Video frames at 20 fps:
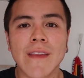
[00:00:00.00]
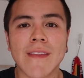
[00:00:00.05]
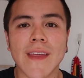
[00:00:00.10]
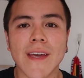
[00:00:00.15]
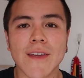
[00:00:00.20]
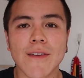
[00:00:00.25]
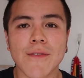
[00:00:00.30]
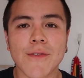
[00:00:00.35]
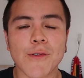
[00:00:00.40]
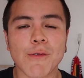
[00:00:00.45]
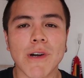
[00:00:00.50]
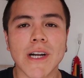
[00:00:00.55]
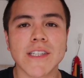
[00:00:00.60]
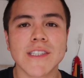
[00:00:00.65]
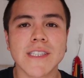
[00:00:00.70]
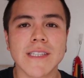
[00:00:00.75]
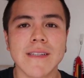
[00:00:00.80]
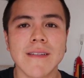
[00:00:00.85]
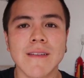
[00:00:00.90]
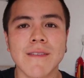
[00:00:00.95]
Thank you for
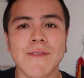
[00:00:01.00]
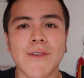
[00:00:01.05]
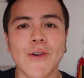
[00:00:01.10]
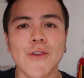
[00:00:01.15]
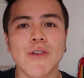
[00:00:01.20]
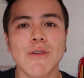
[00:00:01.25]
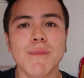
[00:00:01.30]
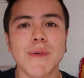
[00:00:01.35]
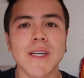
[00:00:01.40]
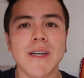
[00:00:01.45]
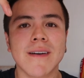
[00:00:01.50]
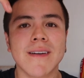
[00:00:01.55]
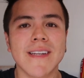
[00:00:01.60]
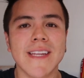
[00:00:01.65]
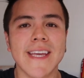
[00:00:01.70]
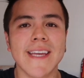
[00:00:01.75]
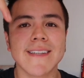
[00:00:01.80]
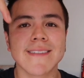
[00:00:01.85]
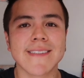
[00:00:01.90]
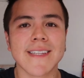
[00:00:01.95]
watching. Follow me
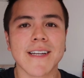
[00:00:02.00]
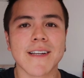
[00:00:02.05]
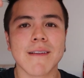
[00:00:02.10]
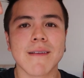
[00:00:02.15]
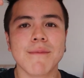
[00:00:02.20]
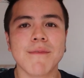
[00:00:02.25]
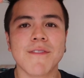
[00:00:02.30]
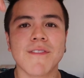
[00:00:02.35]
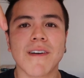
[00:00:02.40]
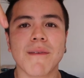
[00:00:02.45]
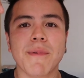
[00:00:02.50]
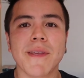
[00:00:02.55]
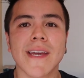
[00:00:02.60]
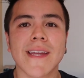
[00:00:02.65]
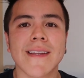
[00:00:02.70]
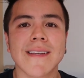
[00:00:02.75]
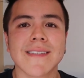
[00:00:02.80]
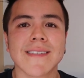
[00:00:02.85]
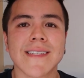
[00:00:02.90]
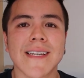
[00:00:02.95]
on Instagram,
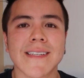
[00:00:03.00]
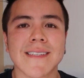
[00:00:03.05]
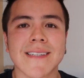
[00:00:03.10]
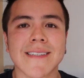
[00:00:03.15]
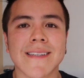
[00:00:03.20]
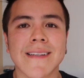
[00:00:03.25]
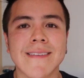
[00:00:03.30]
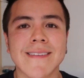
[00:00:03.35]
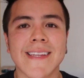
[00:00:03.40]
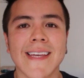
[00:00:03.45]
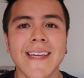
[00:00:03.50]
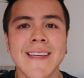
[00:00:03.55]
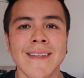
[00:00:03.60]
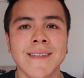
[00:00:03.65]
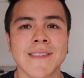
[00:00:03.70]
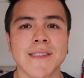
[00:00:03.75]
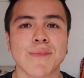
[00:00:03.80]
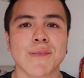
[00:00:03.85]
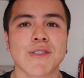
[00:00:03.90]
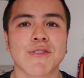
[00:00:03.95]

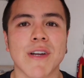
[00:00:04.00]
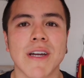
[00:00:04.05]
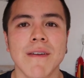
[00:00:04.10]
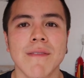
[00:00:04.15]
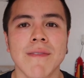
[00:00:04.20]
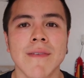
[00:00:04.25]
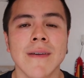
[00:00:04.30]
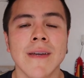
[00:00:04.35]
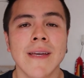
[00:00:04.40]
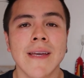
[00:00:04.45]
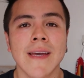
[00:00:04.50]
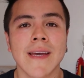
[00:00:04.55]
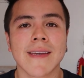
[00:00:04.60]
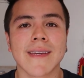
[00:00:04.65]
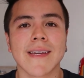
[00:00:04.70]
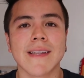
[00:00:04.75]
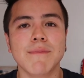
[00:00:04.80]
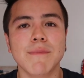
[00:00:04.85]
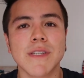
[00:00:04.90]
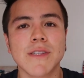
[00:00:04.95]
fabiana-caselte. Subscribe.
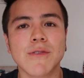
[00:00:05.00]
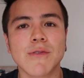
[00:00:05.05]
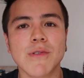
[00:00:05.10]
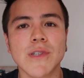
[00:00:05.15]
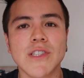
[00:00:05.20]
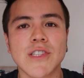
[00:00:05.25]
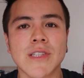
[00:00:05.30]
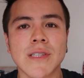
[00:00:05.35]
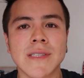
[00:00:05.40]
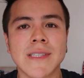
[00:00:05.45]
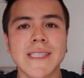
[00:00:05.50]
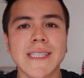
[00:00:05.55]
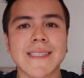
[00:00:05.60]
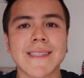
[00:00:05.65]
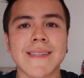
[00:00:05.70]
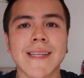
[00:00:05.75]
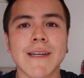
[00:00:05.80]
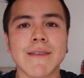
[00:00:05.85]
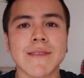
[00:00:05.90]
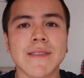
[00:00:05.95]
Help me to reach
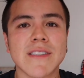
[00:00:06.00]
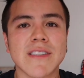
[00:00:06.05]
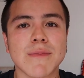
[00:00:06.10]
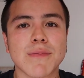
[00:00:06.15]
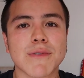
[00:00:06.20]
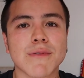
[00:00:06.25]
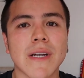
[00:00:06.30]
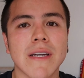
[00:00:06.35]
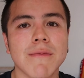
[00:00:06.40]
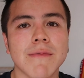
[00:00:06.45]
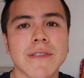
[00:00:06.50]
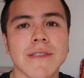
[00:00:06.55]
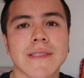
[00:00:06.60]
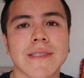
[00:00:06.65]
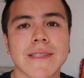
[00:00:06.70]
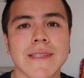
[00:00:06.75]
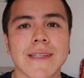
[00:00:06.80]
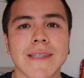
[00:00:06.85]
6,000 subscribers.